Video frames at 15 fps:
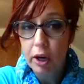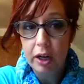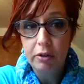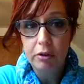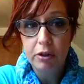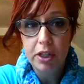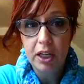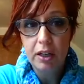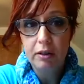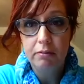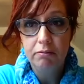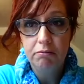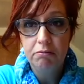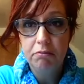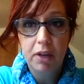routine,
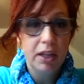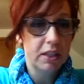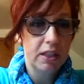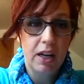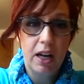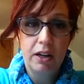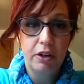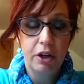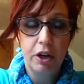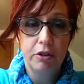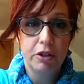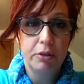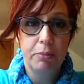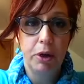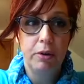that's non
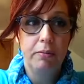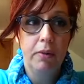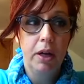negotiable.